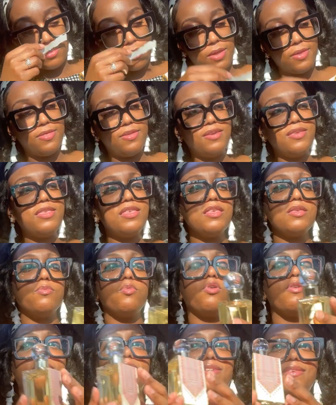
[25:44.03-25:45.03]
this is
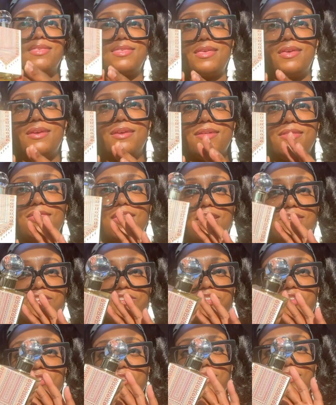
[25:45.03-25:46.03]
more of a scent that's
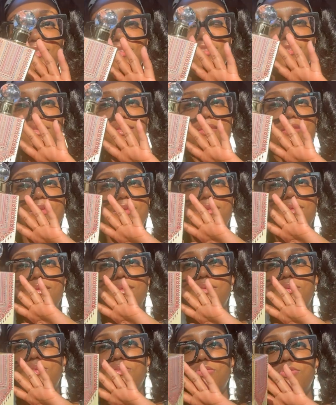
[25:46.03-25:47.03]
just,
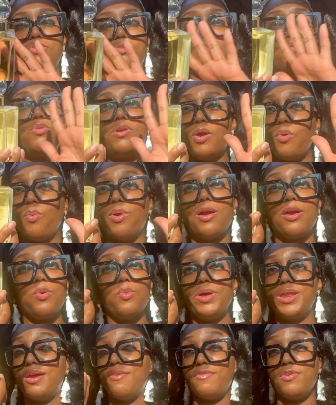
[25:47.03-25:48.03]
you can wear it
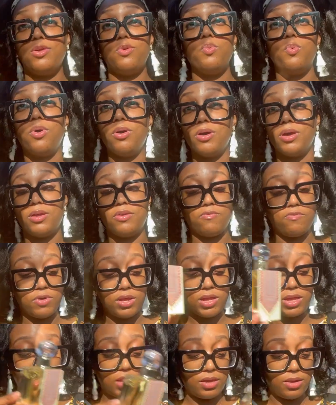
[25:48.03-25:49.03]
whenever you want,
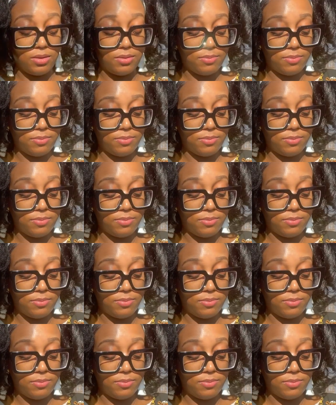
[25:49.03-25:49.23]
really.